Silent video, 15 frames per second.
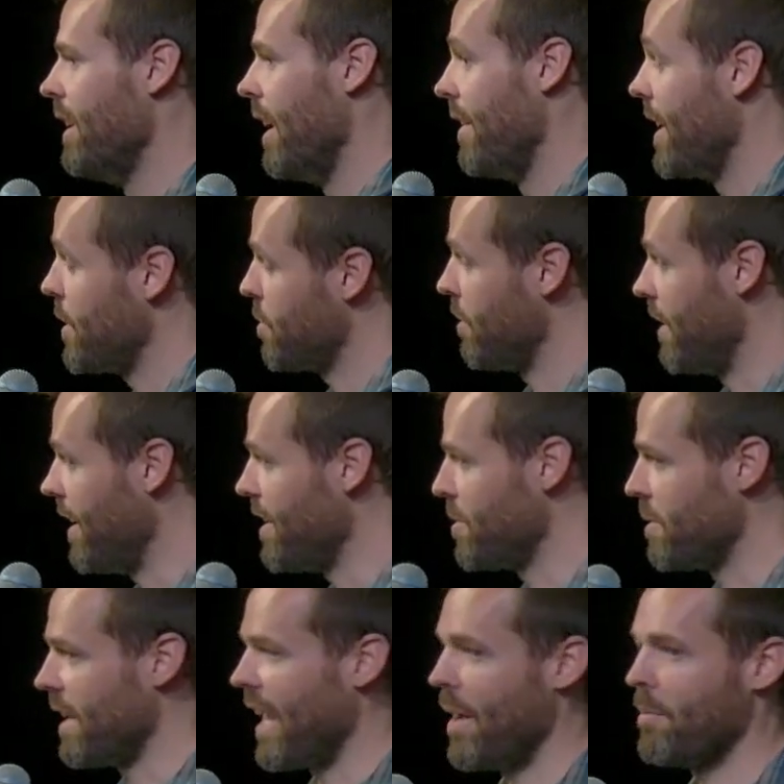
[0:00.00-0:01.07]
And that's really nice
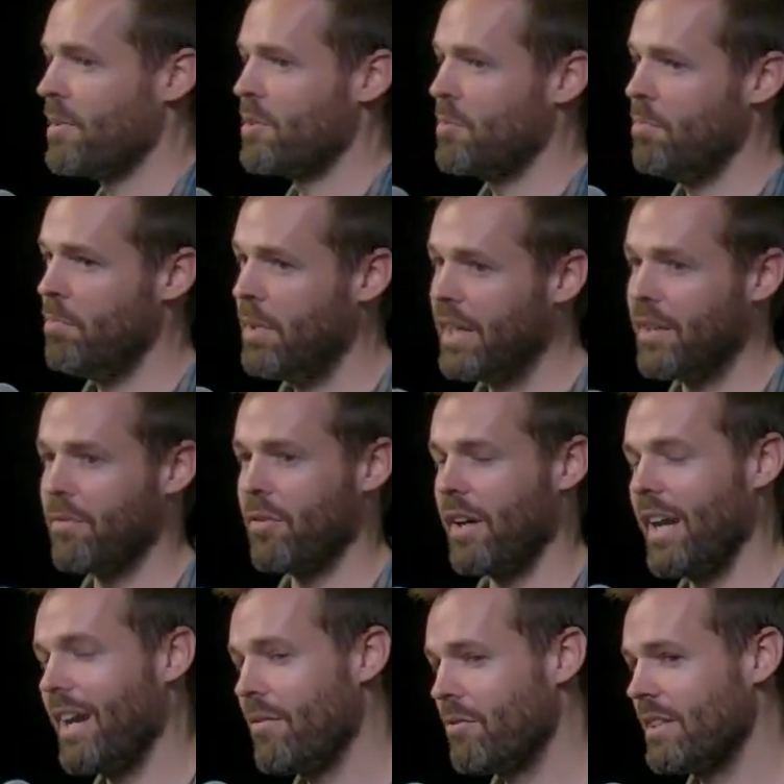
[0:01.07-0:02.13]
when that happens. But for
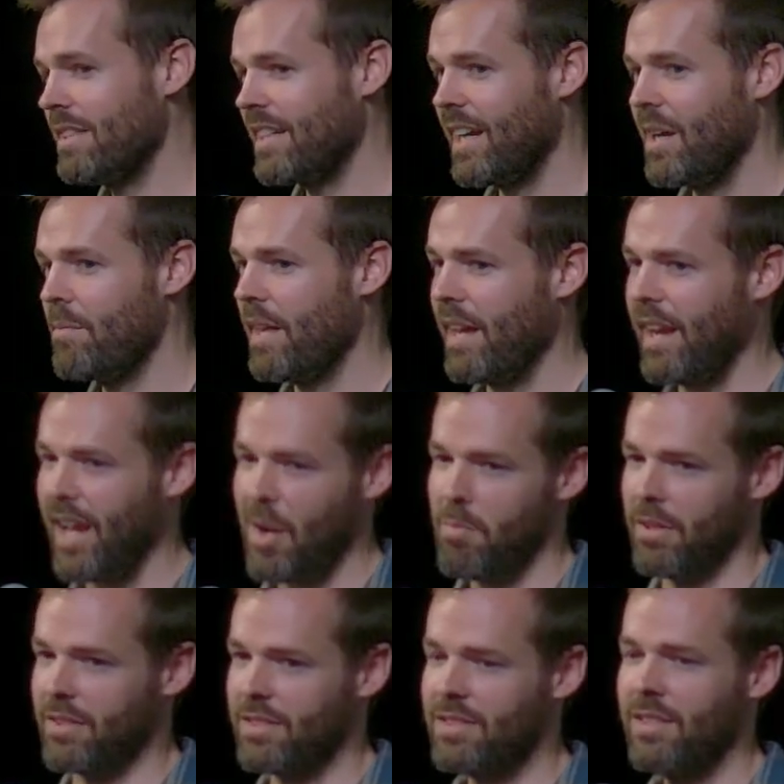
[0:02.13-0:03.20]
every time that
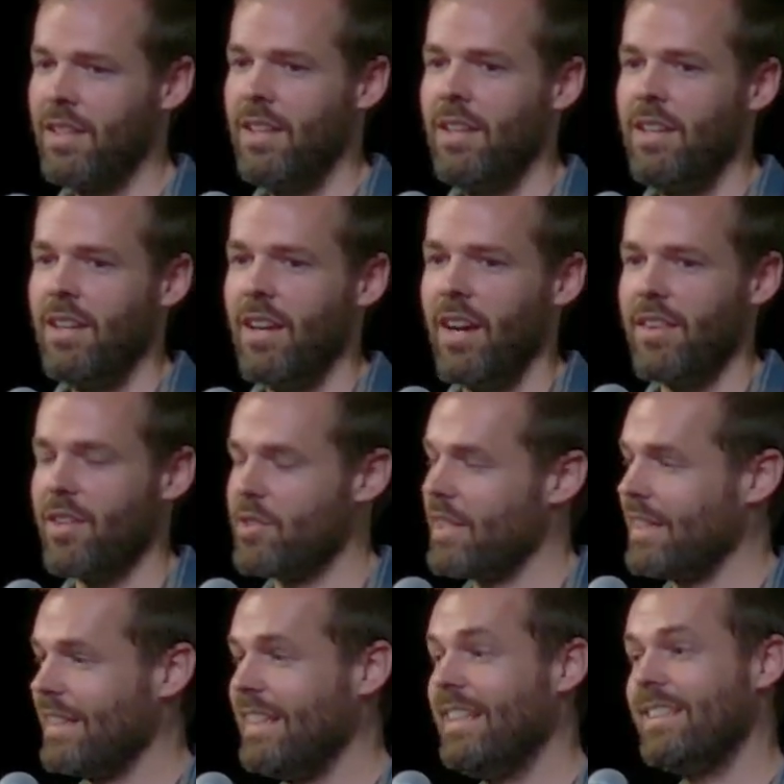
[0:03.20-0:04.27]
happens, there's
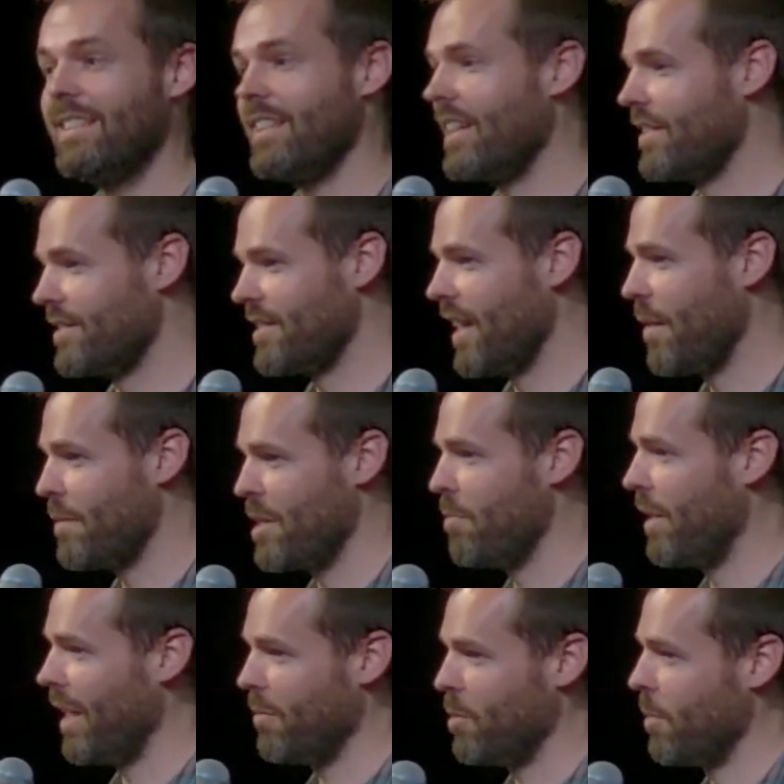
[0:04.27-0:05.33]
at least another time in the
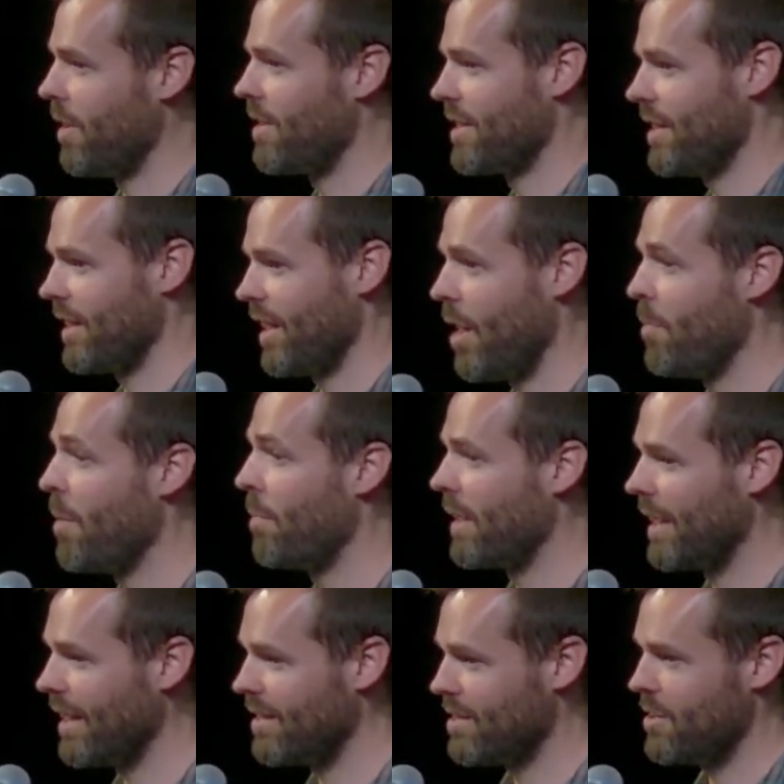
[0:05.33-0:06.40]
Bible where it's going to come up
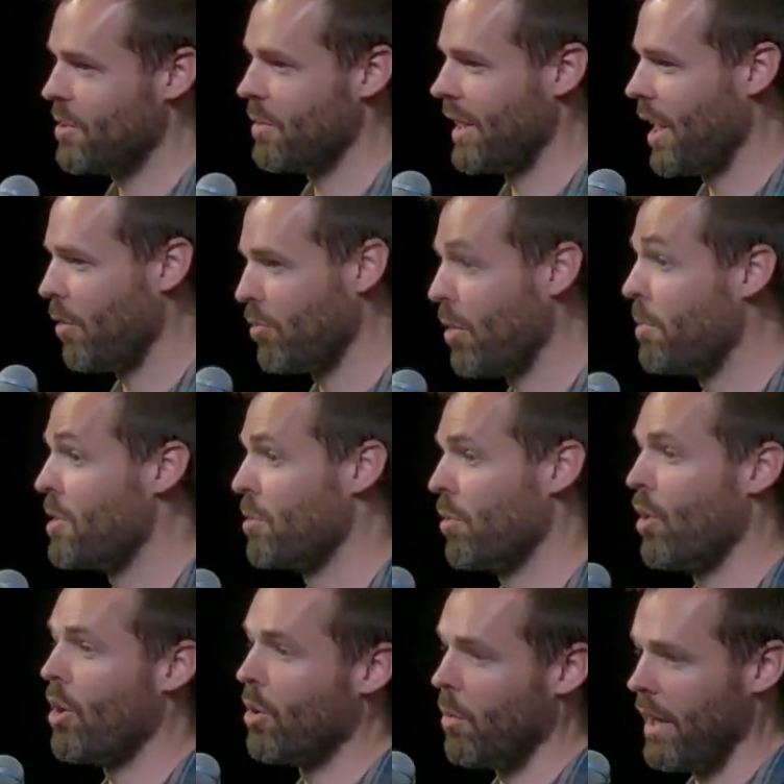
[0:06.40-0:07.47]
against you and kind of rub you the
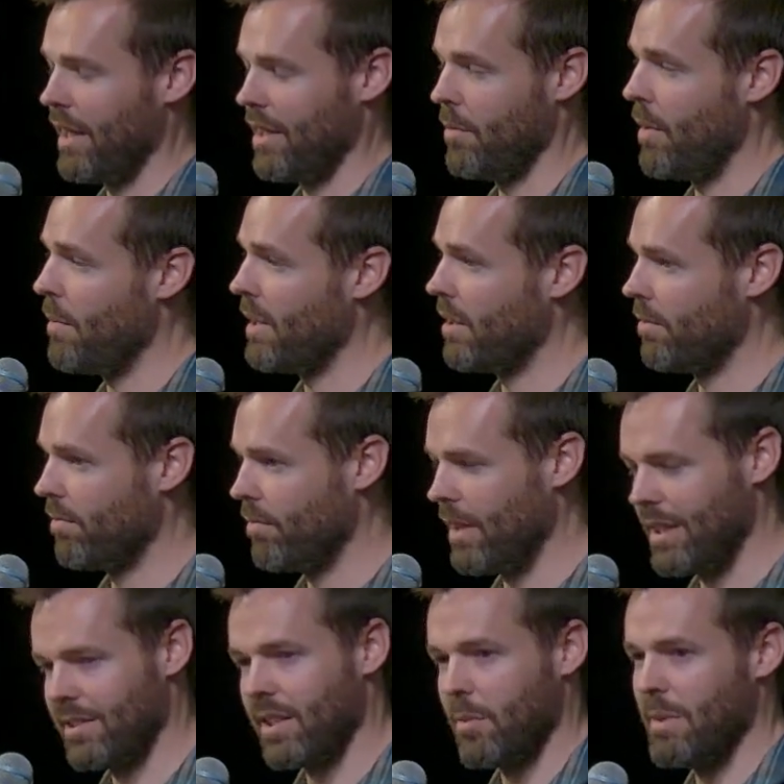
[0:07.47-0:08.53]
wrong way. And maybe
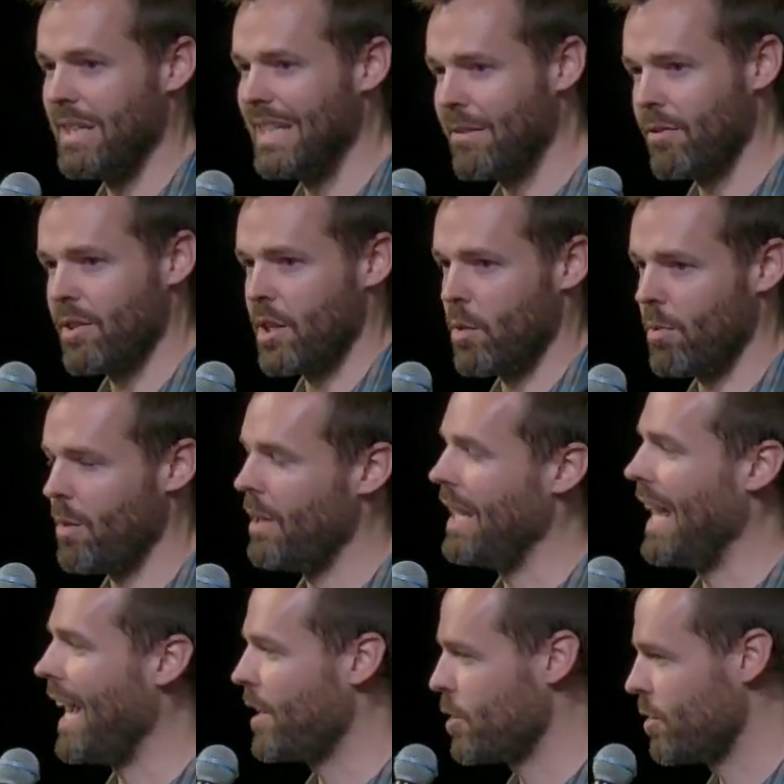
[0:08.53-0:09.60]
it's going to be different than the way we
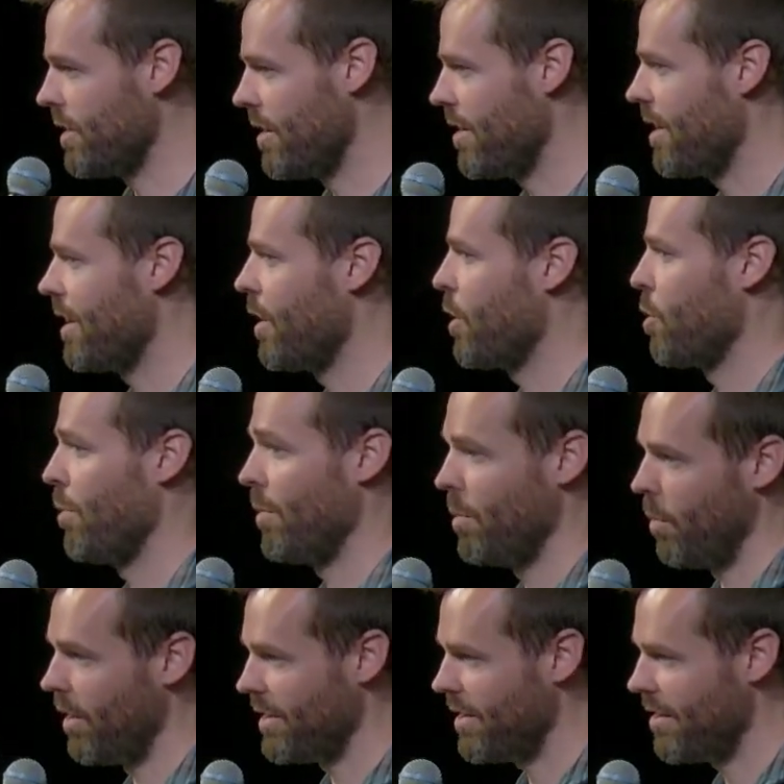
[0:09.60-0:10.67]
naturally think or the way we
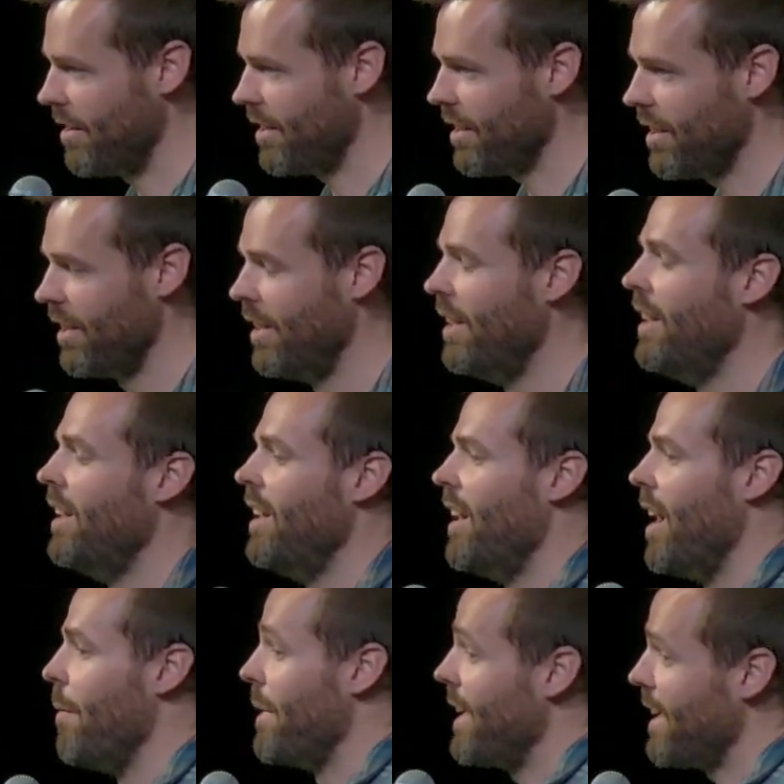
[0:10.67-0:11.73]
want to think.
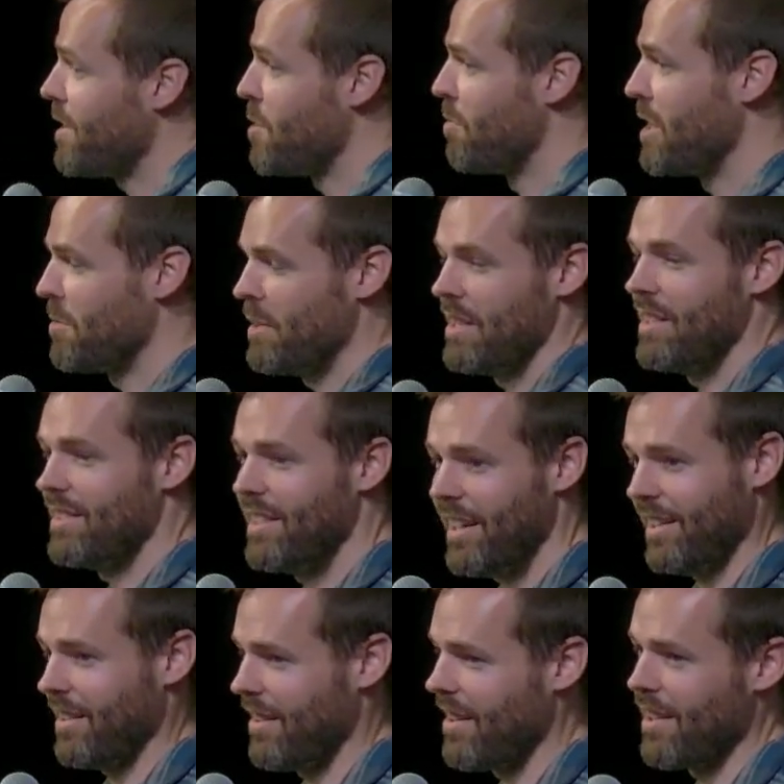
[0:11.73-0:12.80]
Um, that actually brings me to the
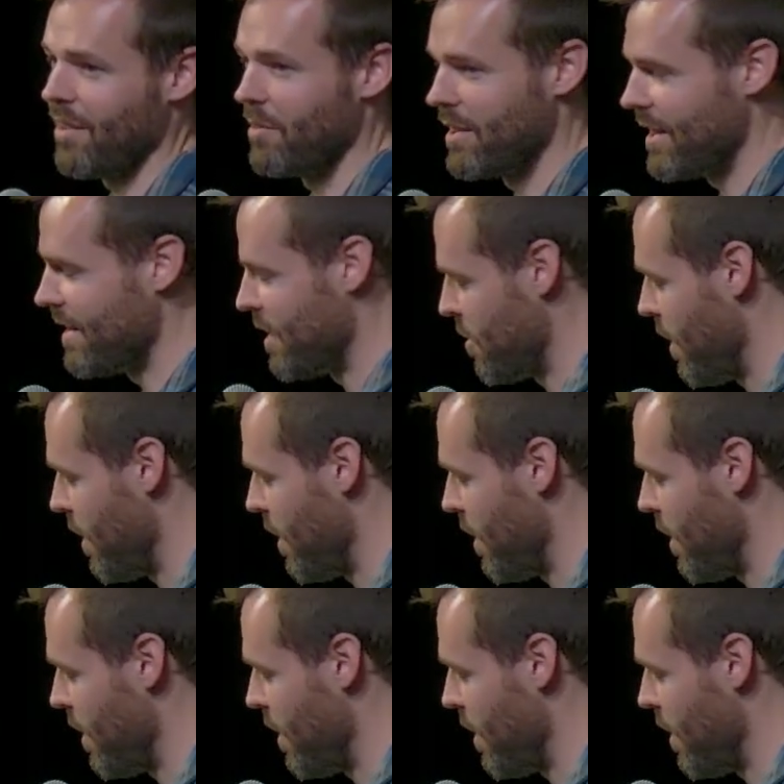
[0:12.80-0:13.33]
second thing we see in this